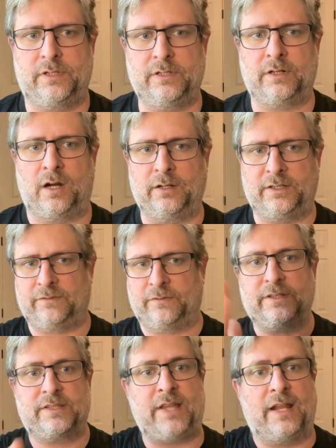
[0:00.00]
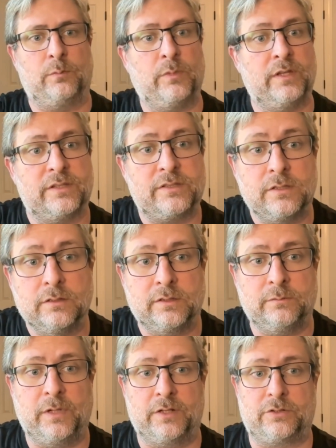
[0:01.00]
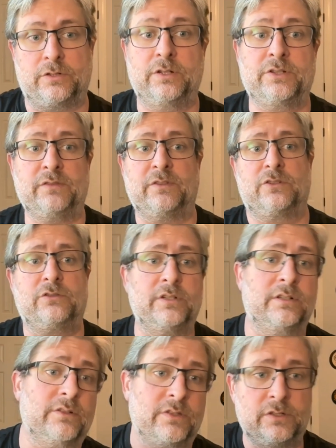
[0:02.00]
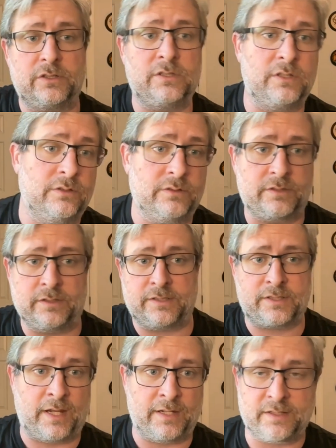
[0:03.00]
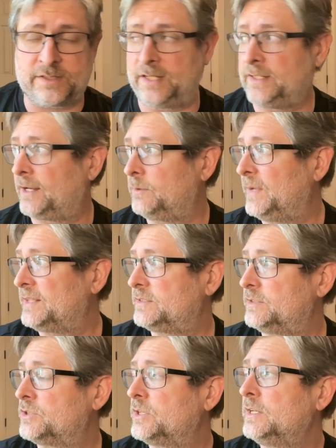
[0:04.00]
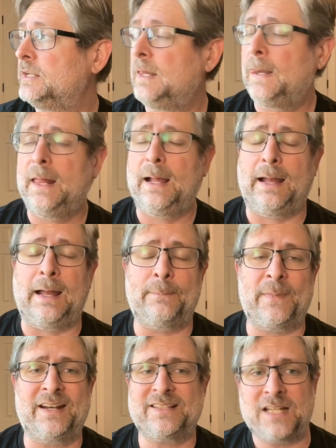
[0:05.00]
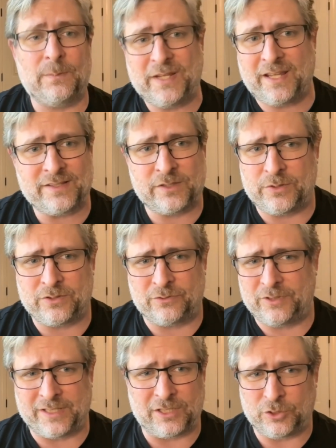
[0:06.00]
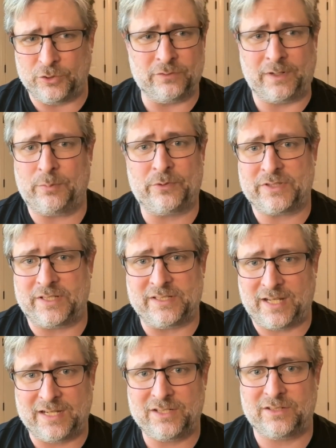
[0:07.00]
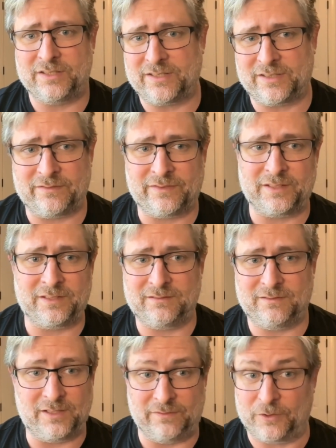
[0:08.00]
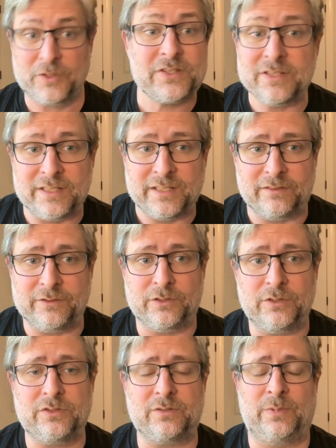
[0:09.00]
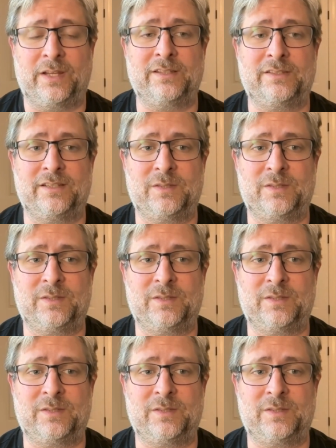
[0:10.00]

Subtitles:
Here are different segments you could measure. Here's different triggers you could use to decide to send out a message. And it's not because those are really good representations of the diversity of your user base.